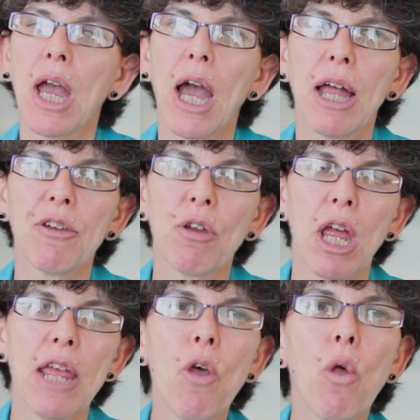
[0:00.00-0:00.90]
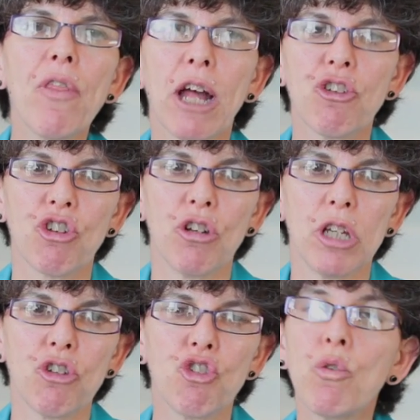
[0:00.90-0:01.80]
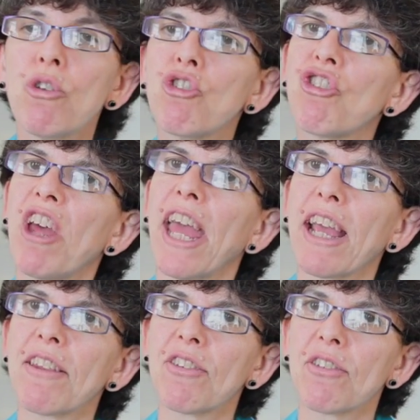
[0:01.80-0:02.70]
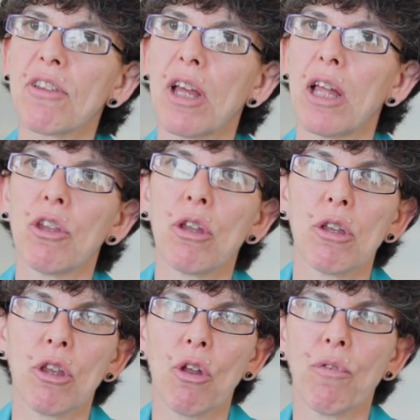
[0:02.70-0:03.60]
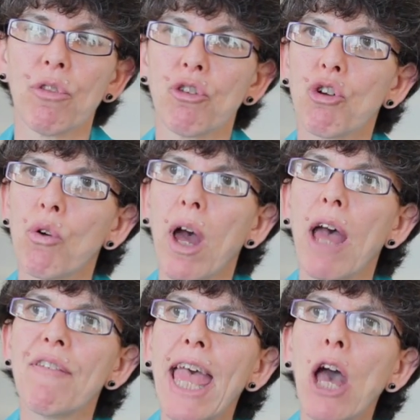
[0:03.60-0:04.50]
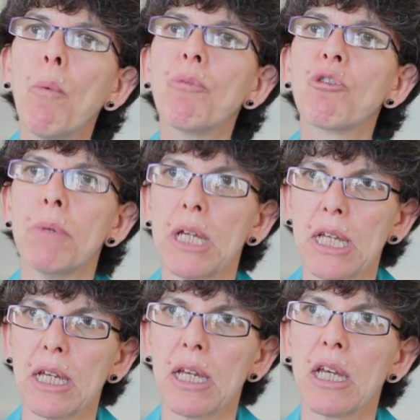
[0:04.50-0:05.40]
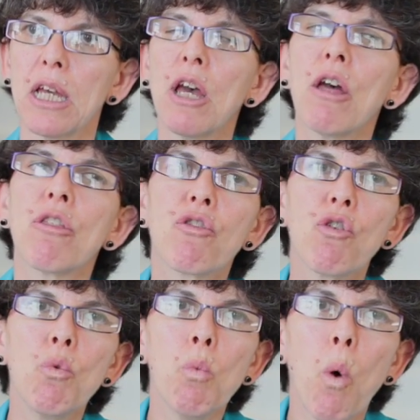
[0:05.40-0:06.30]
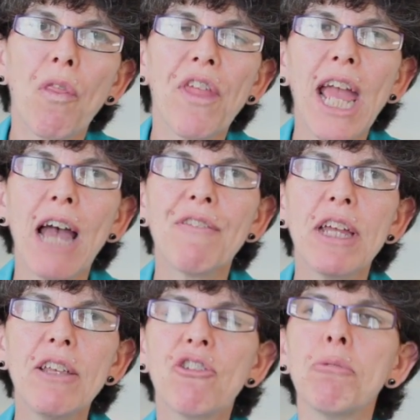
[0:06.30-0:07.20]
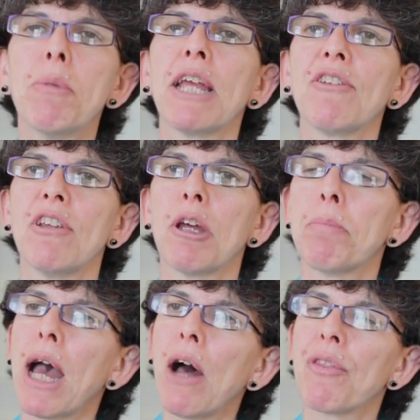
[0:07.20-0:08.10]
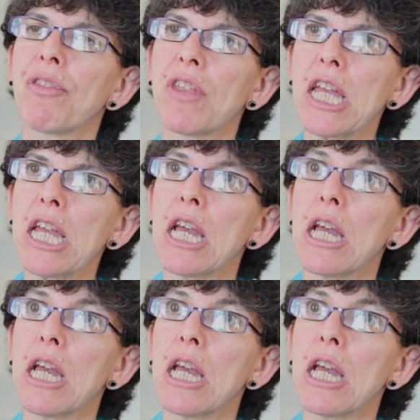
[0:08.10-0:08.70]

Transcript: And in, on that journey, Jewish texts and the, the, of the Torah have helped me through what they have intimated about the,